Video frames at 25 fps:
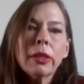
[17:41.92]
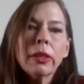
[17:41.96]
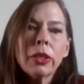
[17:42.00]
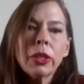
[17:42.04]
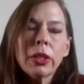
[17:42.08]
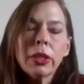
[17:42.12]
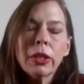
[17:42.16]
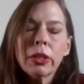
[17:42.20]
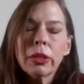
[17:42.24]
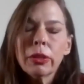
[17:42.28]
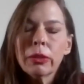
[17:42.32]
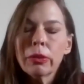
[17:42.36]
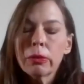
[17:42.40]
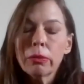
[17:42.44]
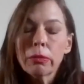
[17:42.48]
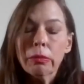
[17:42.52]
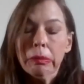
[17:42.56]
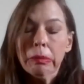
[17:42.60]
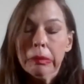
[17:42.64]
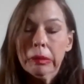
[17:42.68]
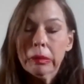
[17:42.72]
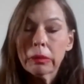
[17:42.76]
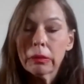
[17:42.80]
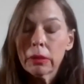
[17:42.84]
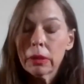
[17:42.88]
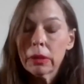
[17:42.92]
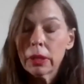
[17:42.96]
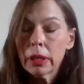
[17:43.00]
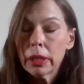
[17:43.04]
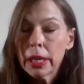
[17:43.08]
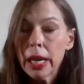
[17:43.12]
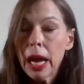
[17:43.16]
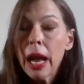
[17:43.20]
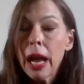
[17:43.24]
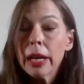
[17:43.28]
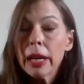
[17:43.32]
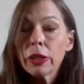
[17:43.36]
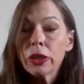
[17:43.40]
to,
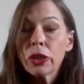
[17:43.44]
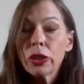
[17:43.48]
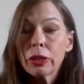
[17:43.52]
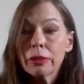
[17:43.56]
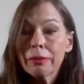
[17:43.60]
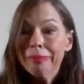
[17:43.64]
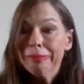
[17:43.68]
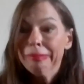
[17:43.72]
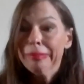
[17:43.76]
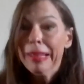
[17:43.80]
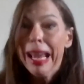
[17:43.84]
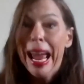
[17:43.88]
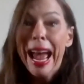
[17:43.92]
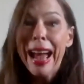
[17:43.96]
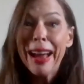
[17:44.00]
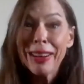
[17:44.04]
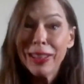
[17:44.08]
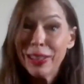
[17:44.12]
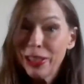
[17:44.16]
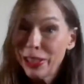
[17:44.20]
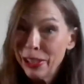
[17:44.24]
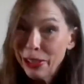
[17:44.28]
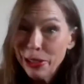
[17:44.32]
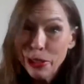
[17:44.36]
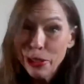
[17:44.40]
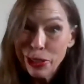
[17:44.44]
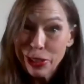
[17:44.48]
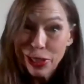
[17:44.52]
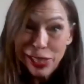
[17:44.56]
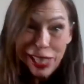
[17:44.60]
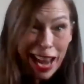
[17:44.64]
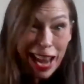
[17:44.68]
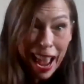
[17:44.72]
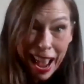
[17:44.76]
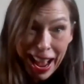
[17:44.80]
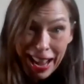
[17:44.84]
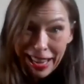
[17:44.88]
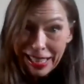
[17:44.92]
gosh, how to do your
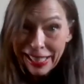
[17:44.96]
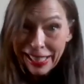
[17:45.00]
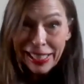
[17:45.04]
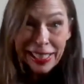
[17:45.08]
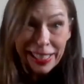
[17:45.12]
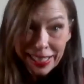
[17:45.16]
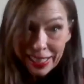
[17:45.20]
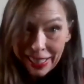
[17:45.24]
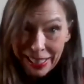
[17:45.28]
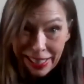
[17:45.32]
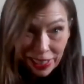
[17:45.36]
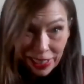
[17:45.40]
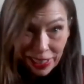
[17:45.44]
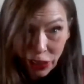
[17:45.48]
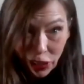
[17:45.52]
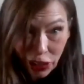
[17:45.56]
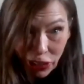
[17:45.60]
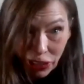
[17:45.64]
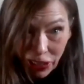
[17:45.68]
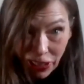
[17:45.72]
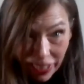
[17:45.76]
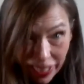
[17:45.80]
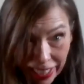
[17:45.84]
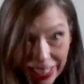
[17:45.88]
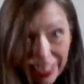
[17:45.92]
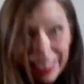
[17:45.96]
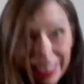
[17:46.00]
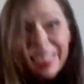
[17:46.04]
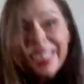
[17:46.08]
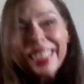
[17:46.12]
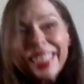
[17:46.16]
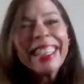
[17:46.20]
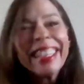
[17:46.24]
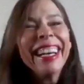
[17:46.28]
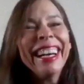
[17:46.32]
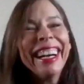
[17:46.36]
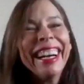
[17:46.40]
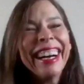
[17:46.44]
taxes as a journalist,
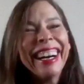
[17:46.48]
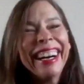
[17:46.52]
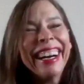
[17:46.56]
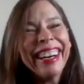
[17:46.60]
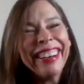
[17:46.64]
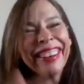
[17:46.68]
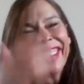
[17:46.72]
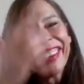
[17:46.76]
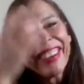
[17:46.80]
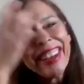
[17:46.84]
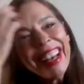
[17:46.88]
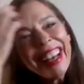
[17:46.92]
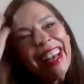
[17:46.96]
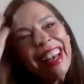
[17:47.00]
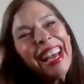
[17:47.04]
you know.